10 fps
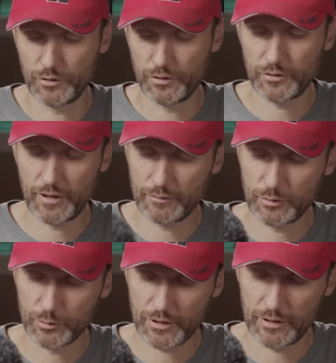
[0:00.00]
It doesn't have
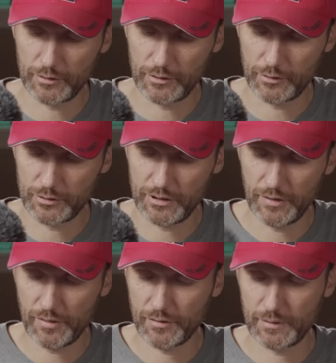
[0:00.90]
those kind of little
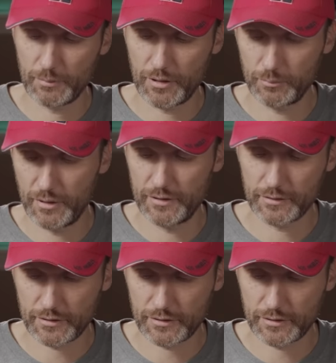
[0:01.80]
teeth that kind of made it